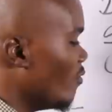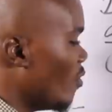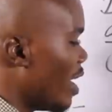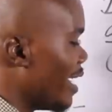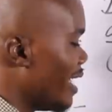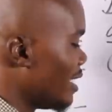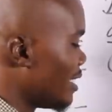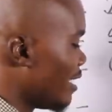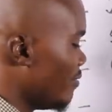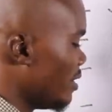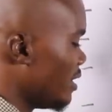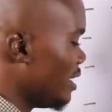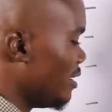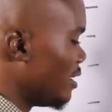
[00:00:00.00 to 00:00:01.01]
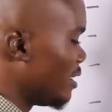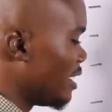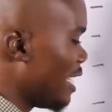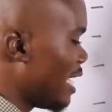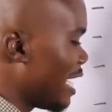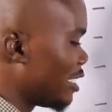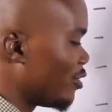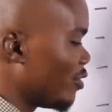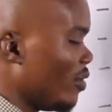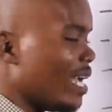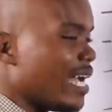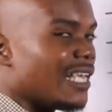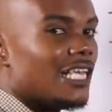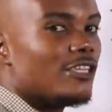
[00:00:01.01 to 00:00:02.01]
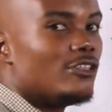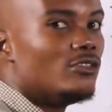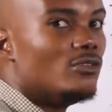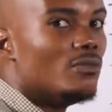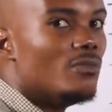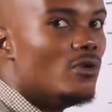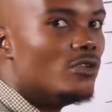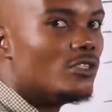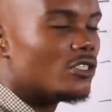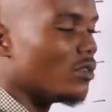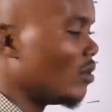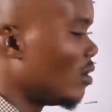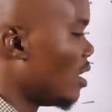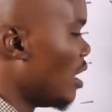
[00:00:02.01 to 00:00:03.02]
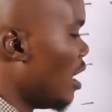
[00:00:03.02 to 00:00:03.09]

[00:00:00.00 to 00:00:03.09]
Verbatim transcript: Voyelle, ça veut dire T H E A, il y a un double son.